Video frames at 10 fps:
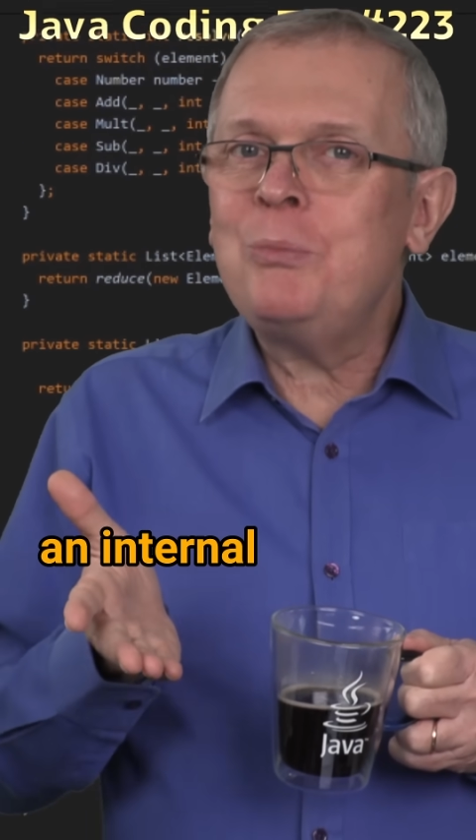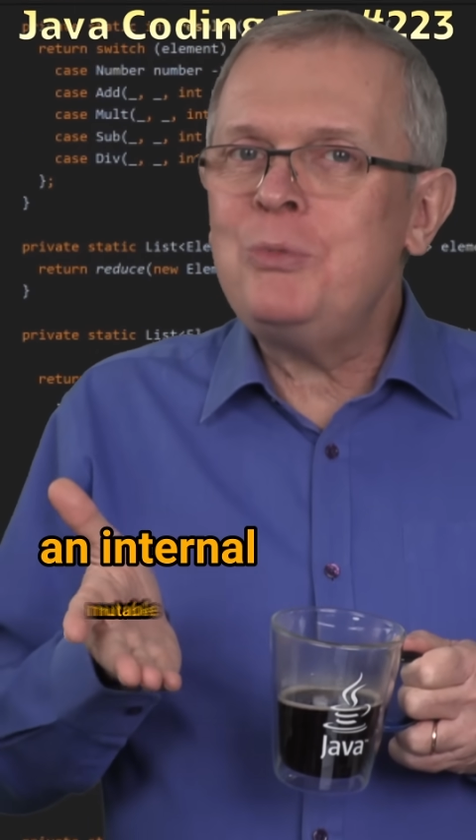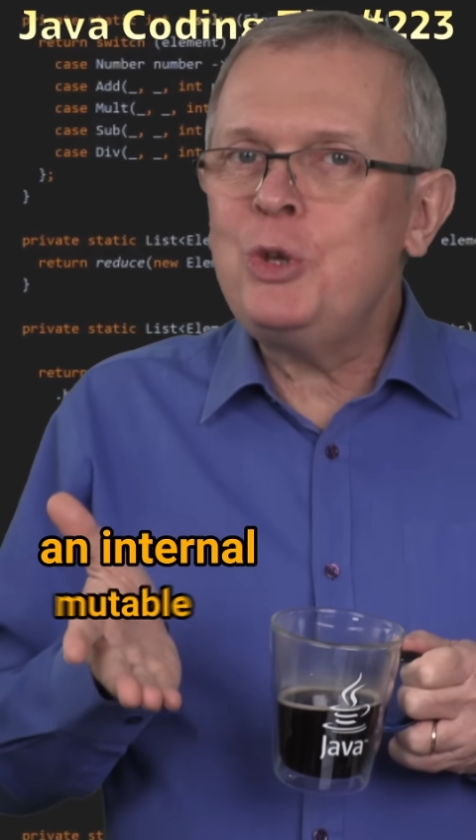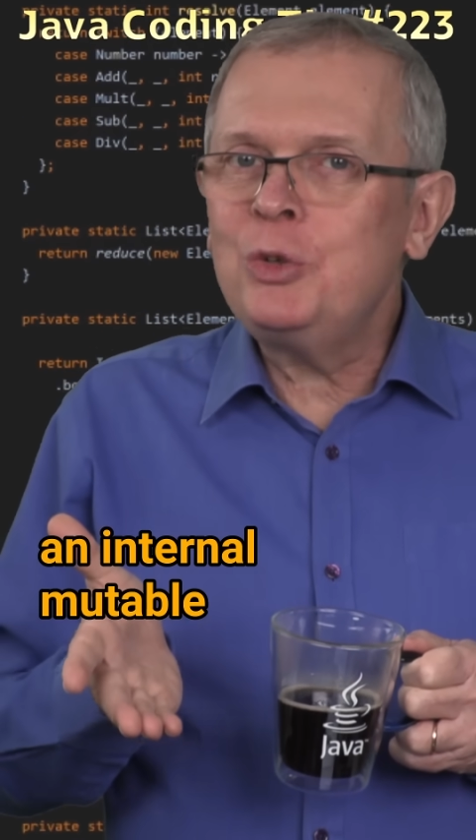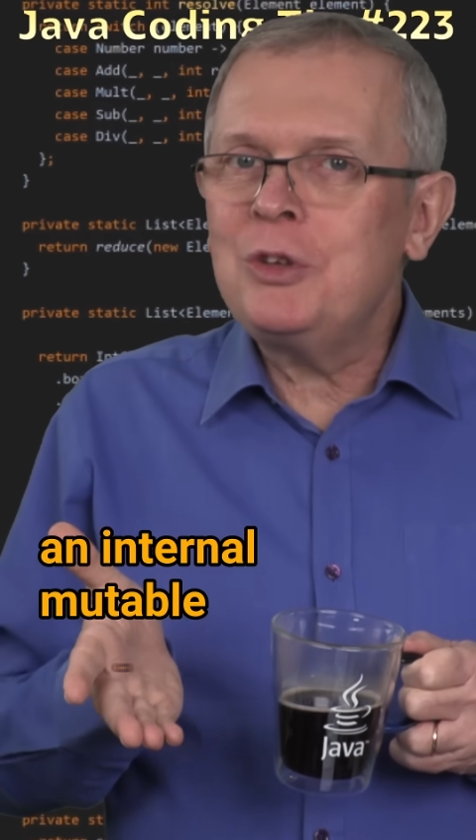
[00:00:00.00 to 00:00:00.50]

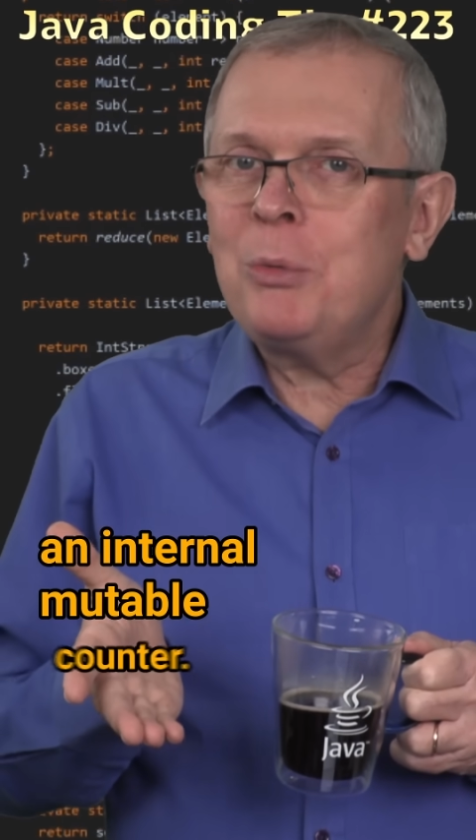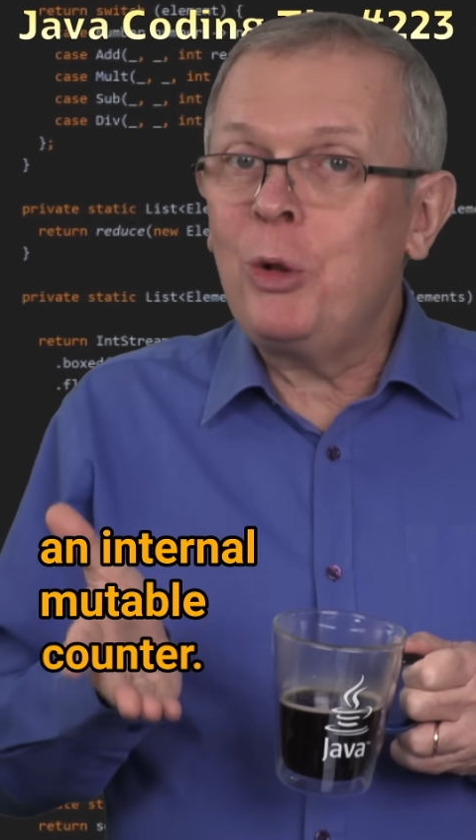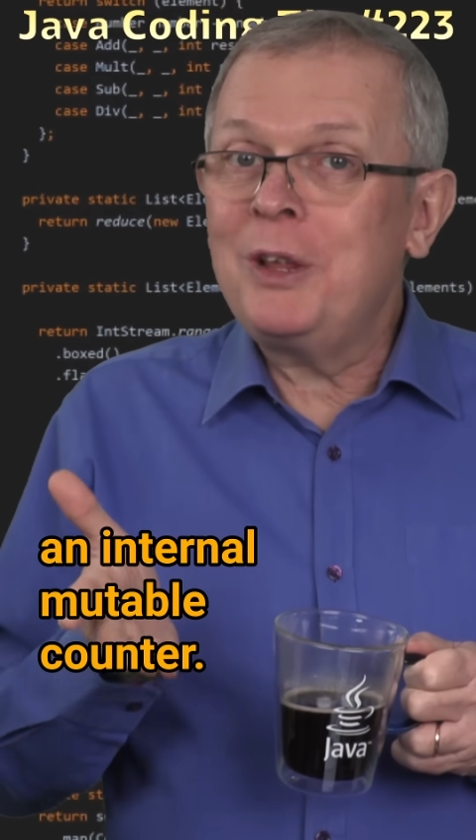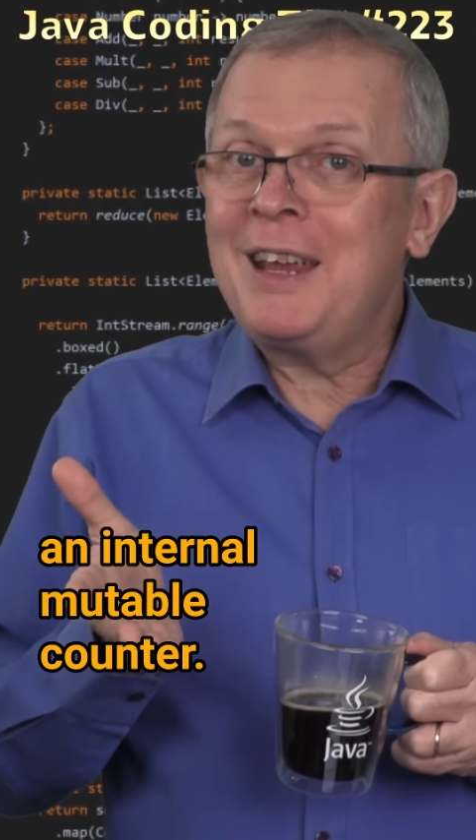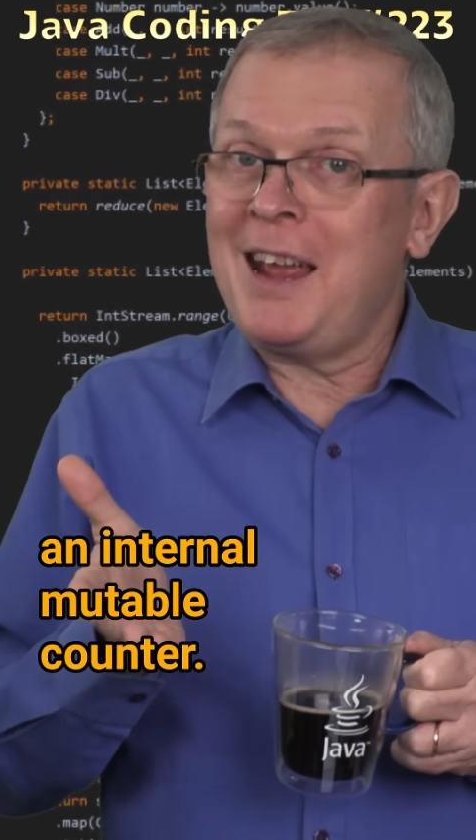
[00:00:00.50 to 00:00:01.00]

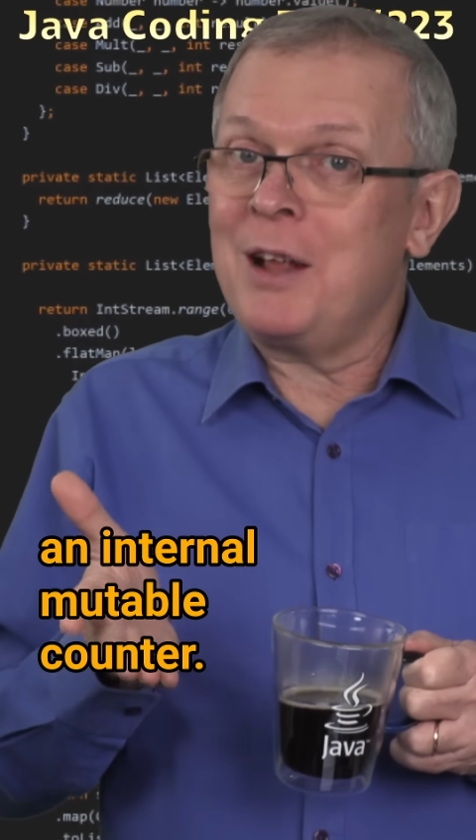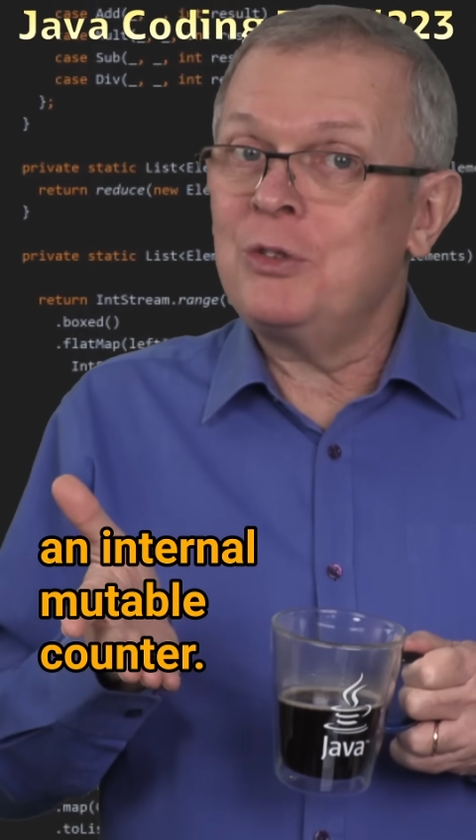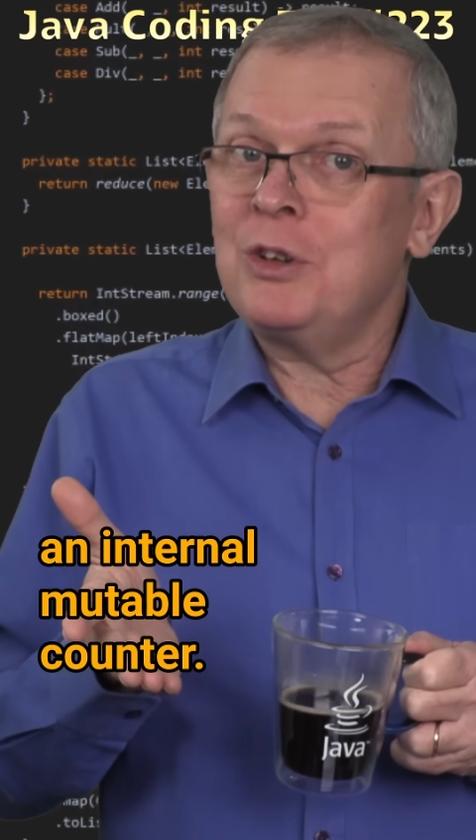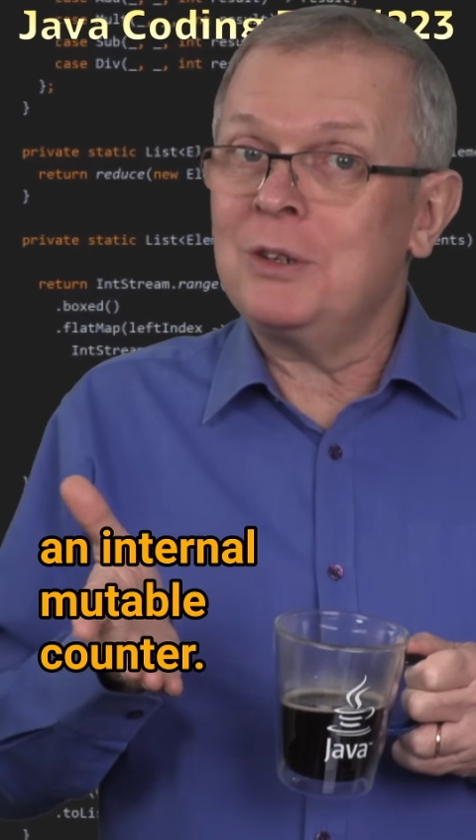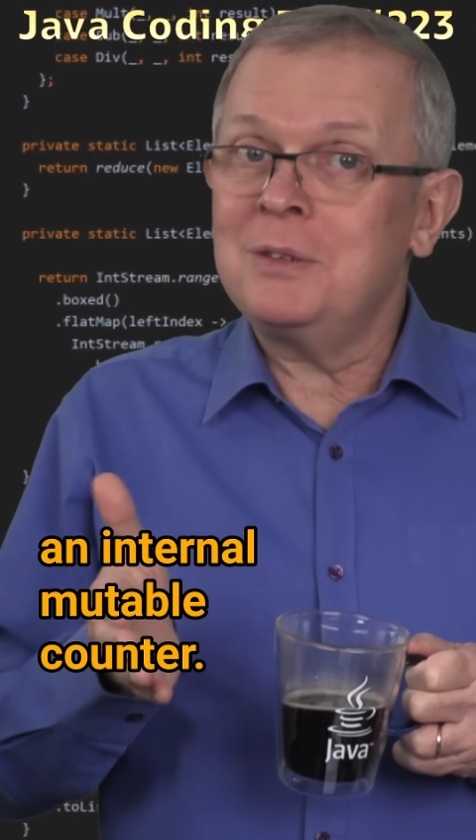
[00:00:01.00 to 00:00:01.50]
mutable
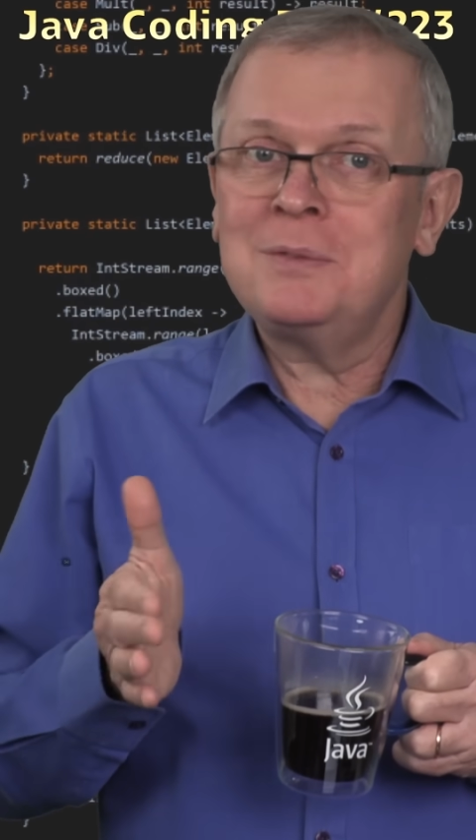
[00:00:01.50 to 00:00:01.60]
counter,